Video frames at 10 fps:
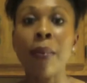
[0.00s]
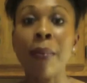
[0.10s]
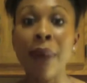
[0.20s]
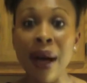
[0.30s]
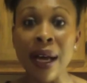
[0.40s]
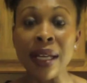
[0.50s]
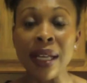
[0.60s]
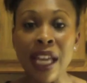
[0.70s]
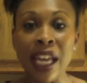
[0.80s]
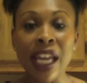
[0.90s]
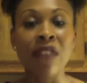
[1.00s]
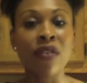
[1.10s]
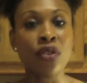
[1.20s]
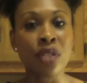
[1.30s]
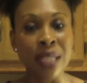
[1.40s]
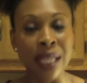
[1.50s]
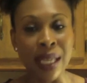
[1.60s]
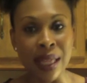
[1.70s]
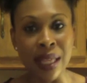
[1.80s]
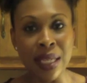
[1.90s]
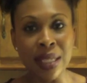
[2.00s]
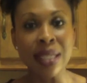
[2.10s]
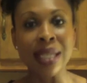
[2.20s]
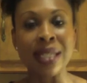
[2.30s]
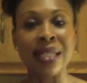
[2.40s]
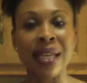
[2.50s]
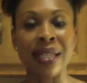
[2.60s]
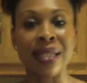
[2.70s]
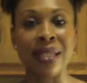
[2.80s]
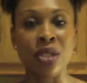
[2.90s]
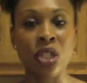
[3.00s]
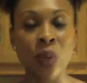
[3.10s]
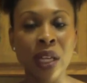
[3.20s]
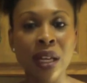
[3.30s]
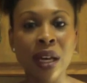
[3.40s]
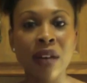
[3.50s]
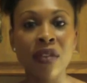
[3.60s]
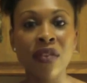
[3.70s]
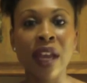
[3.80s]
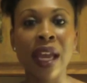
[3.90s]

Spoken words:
but if you just eat this, it's nice and sweet enough,